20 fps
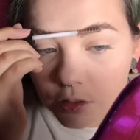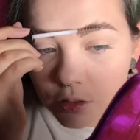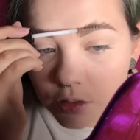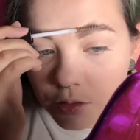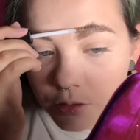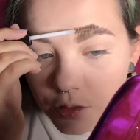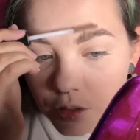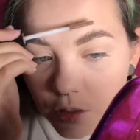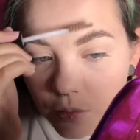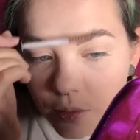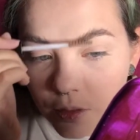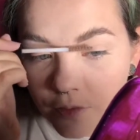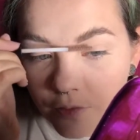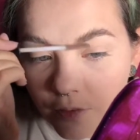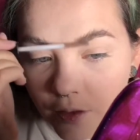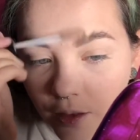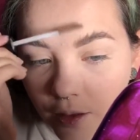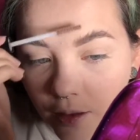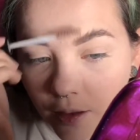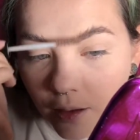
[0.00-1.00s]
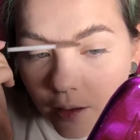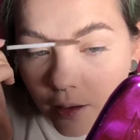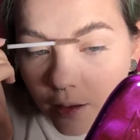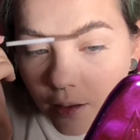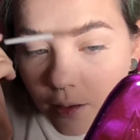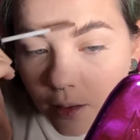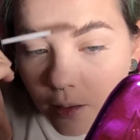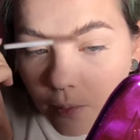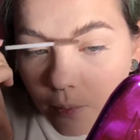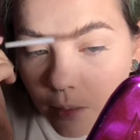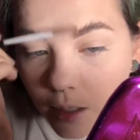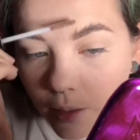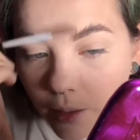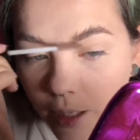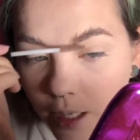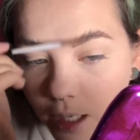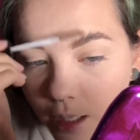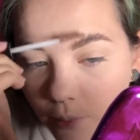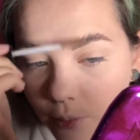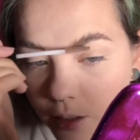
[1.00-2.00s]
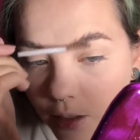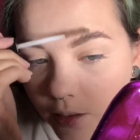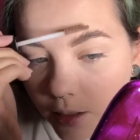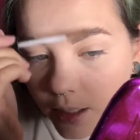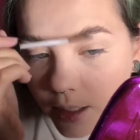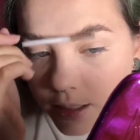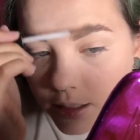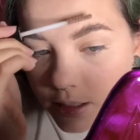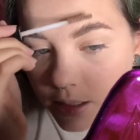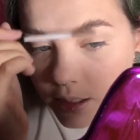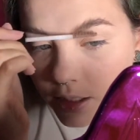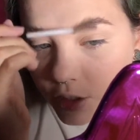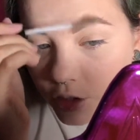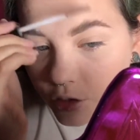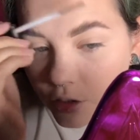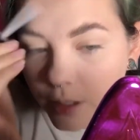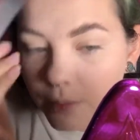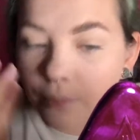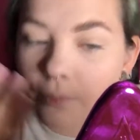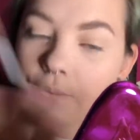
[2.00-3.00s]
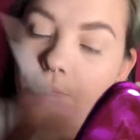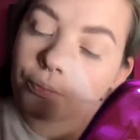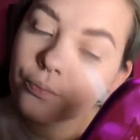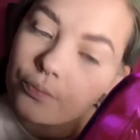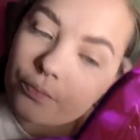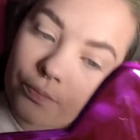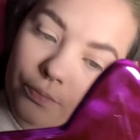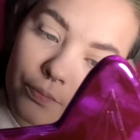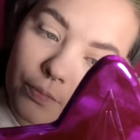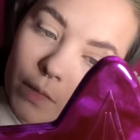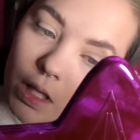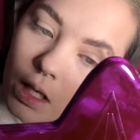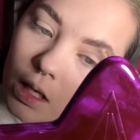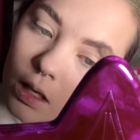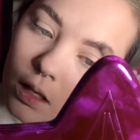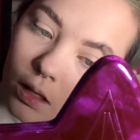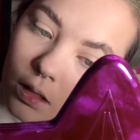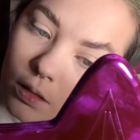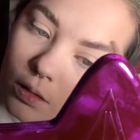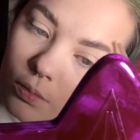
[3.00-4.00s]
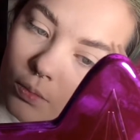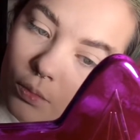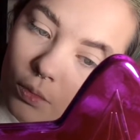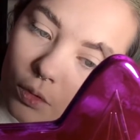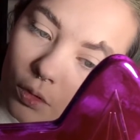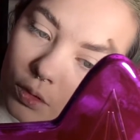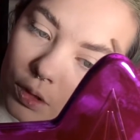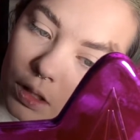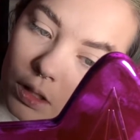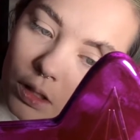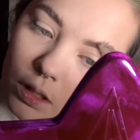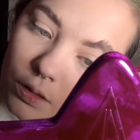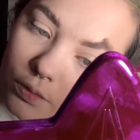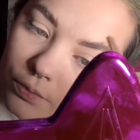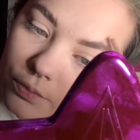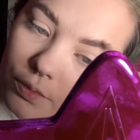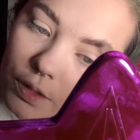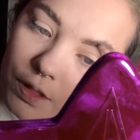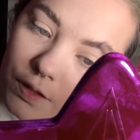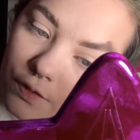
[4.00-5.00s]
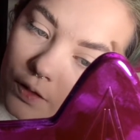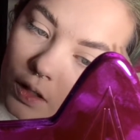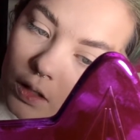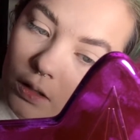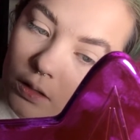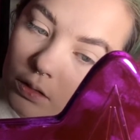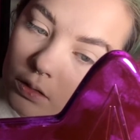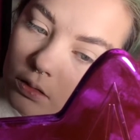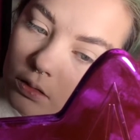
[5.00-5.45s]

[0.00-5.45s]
To be fair, my eyebrow hairs need a trim, but you know, it's fine.